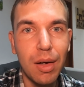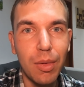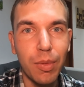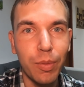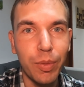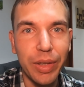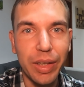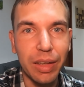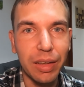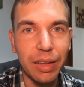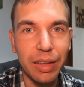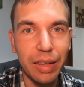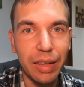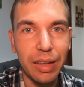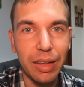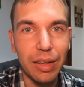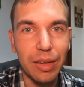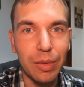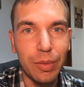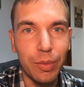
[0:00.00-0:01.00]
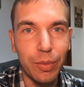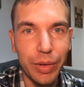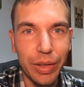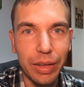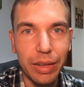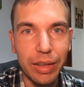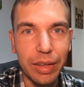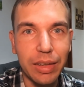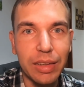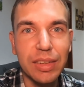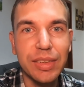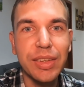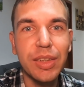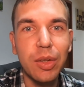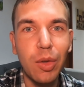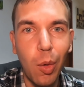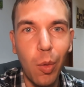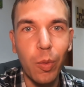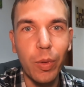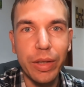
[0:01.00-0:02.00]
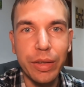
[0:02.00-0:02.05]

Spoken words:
really slow